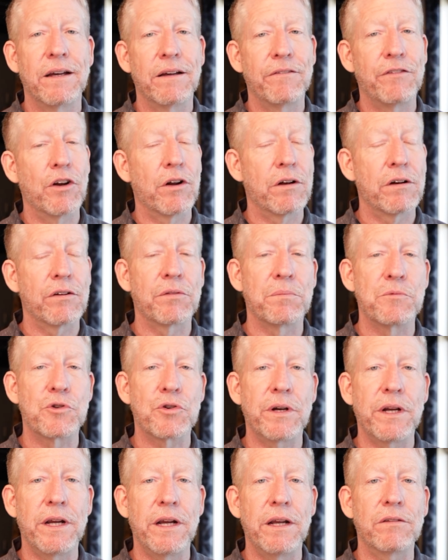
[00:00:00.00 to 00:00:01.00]
If you're under some
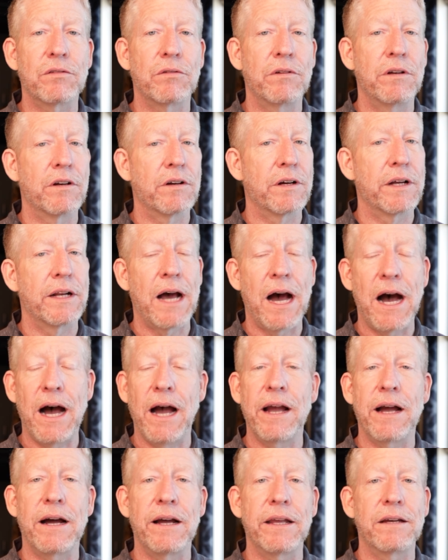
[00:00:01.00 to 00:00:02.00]
trees or you're in a
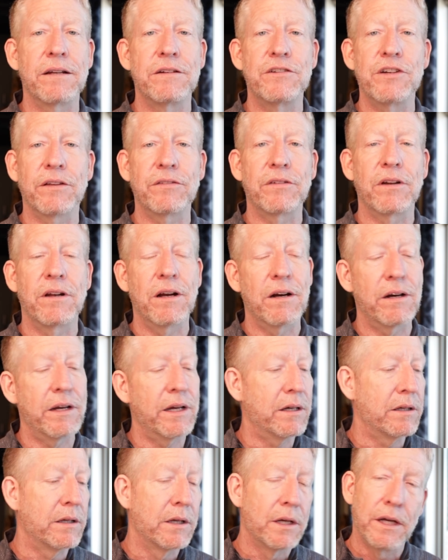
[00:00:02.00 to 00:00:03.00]
highly congested
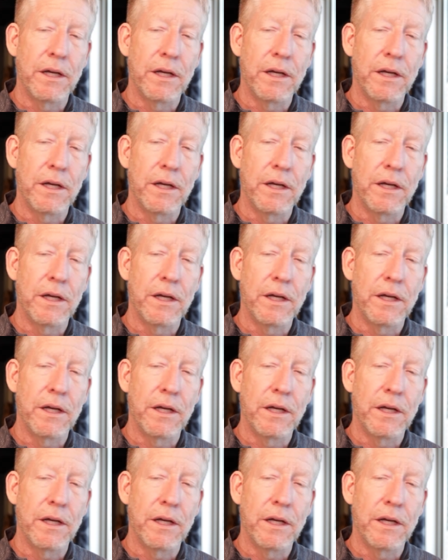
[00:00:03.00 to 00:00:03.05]
area,